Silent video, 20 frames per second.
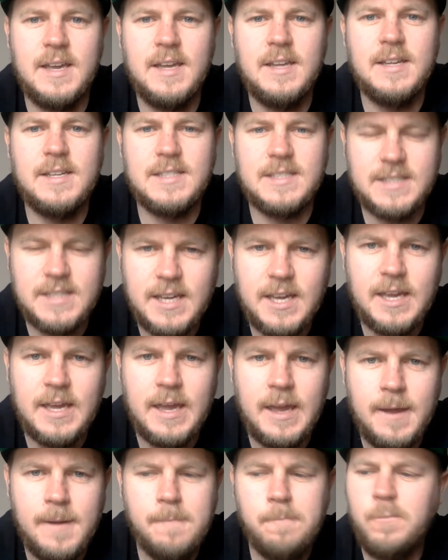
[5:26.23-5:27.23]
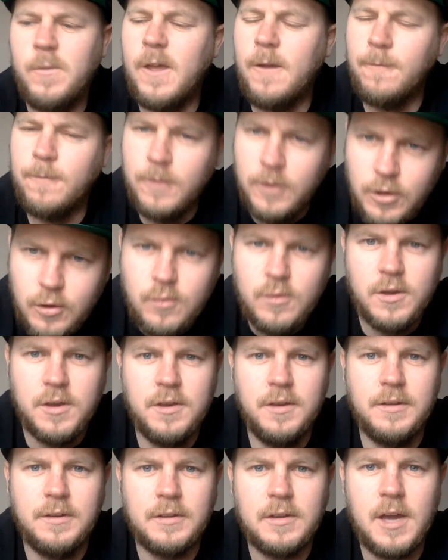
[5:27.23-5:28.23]
see if you
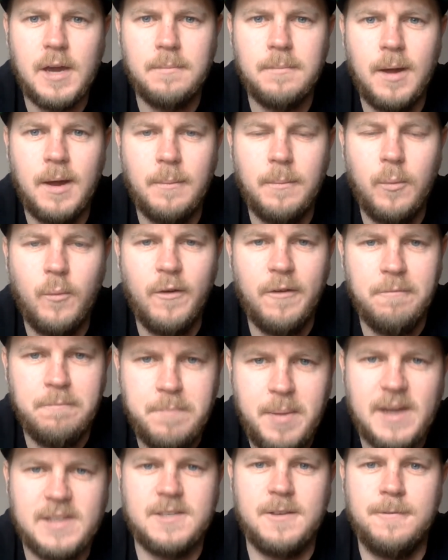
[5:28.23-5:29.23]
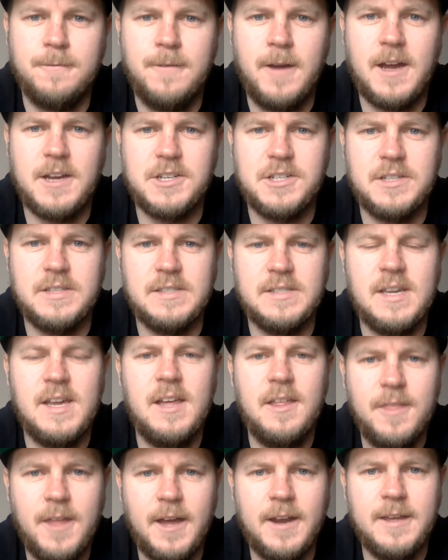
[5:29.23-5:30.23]
could come up with better factions
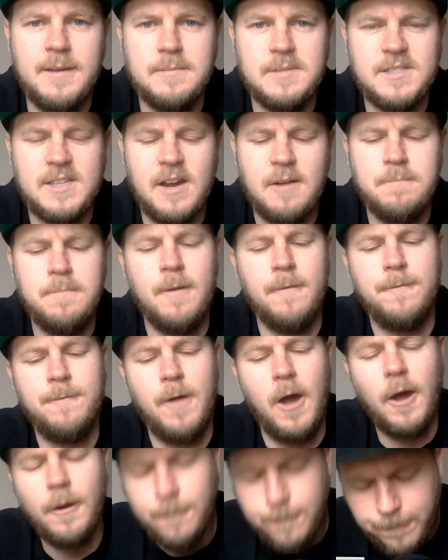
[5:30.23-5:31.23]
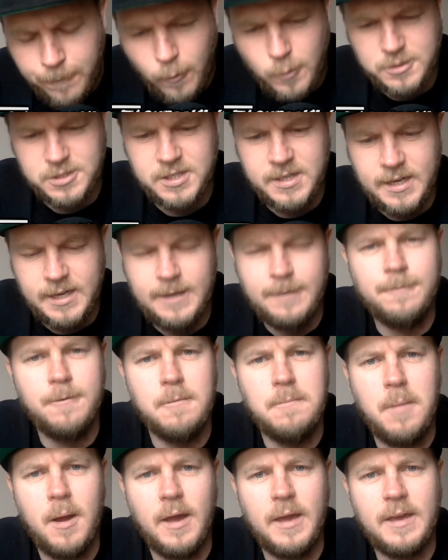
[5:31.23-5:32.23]
than himself. But unfortunately
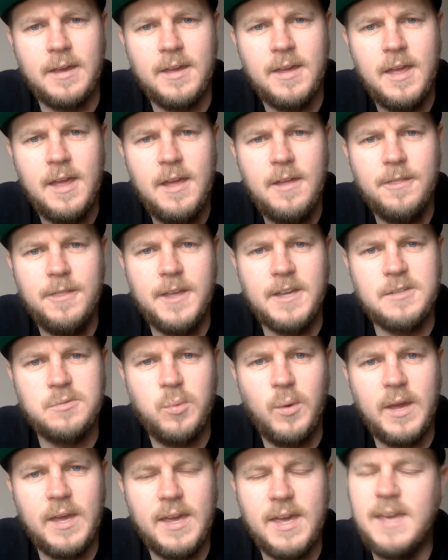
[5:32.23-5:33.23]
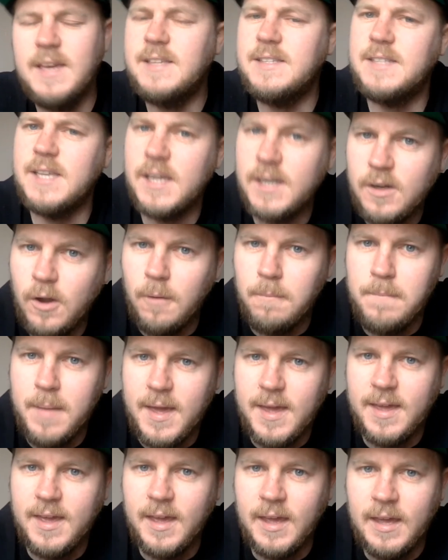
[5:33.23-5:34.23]
for Mike, this week he did not
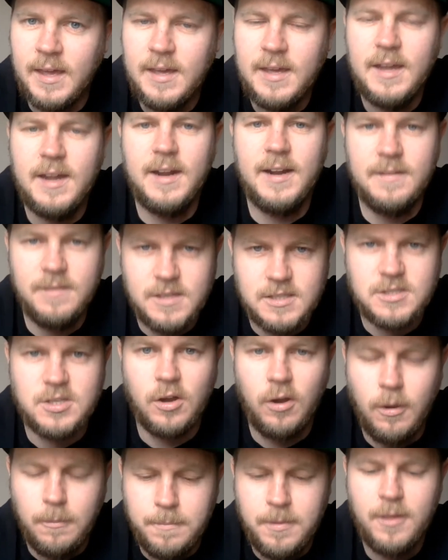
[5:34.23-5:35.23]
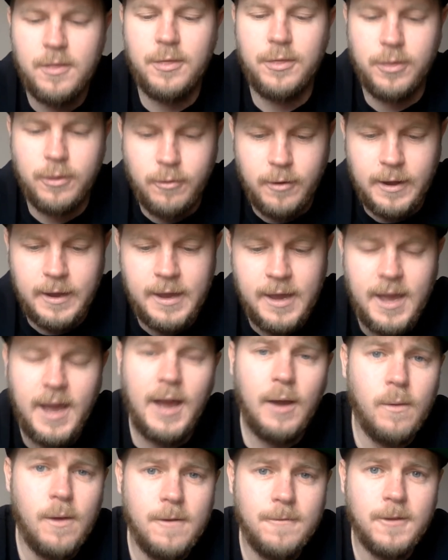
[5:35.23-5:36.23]
make it in the top 3.
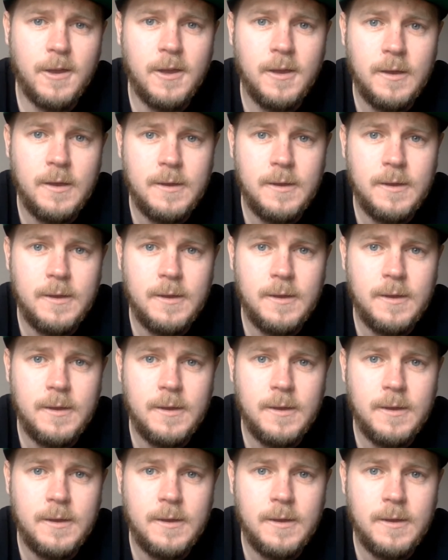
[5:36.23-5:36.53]
However,